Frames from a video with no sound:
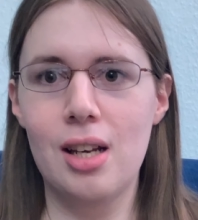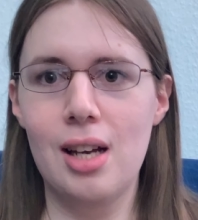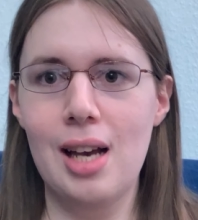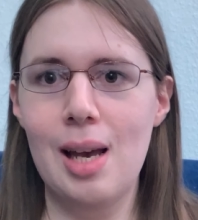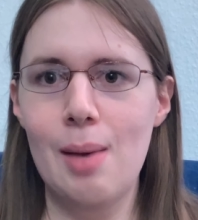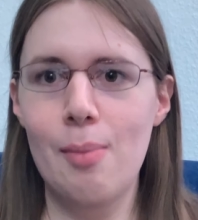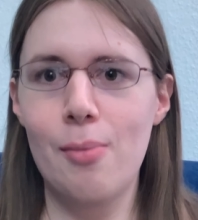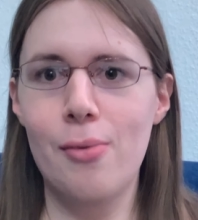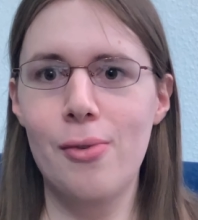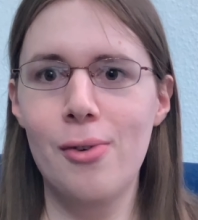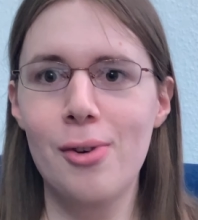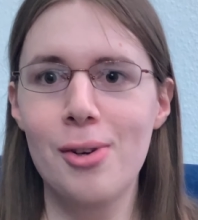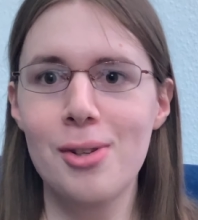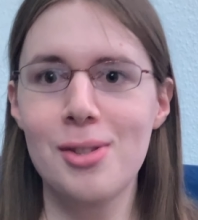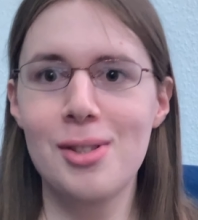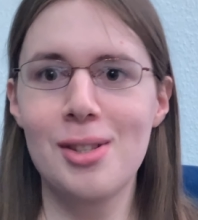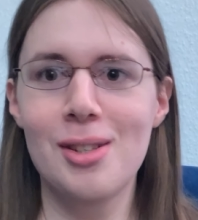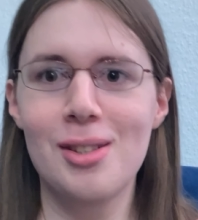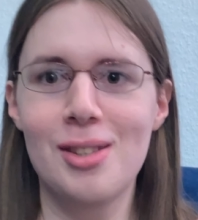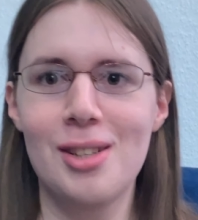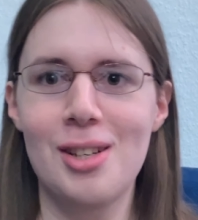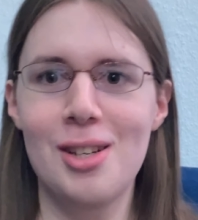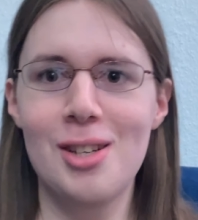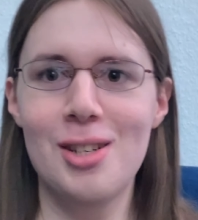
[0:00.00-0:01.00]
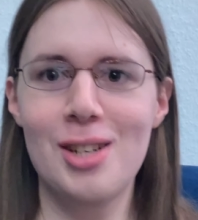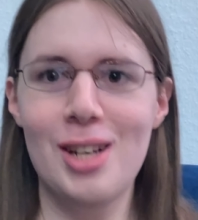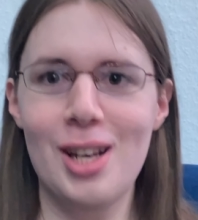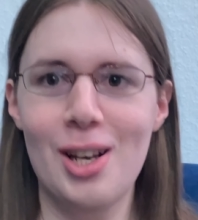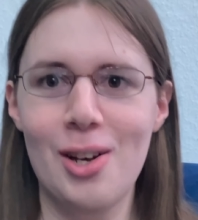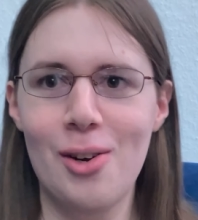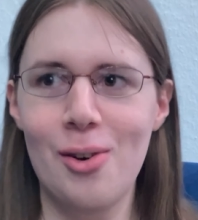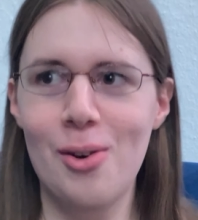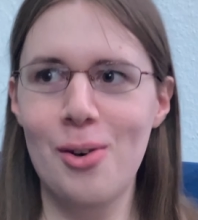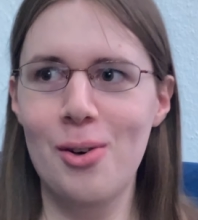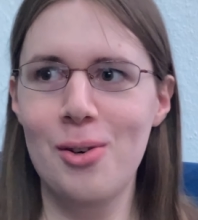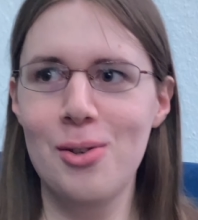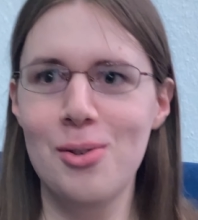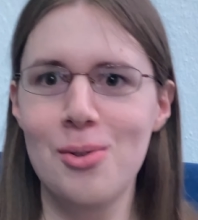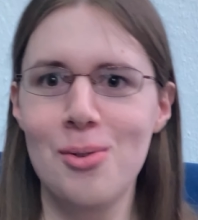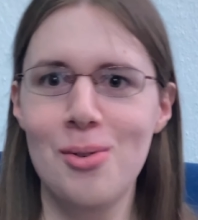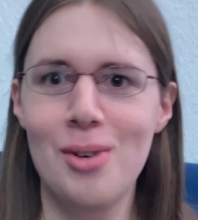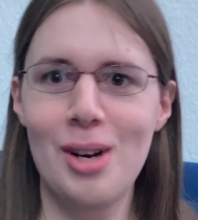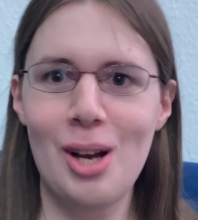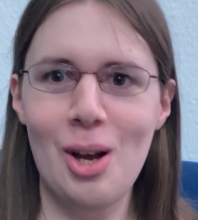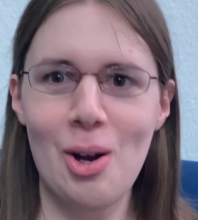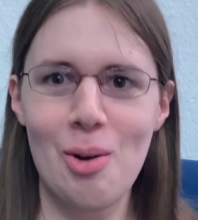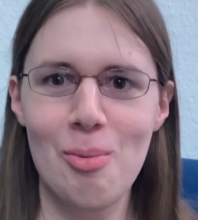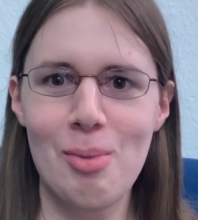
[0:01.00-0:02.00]
I'm forcing the check on you
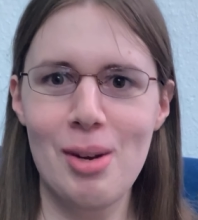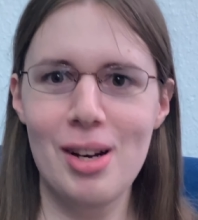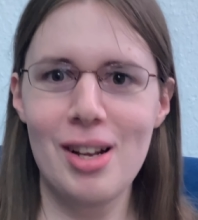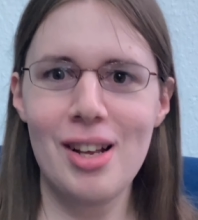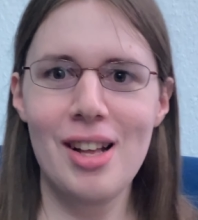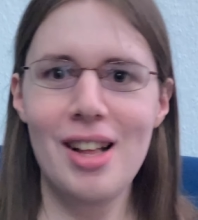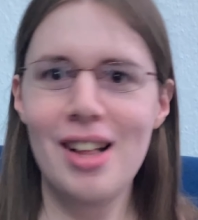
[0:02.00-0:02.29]
now, but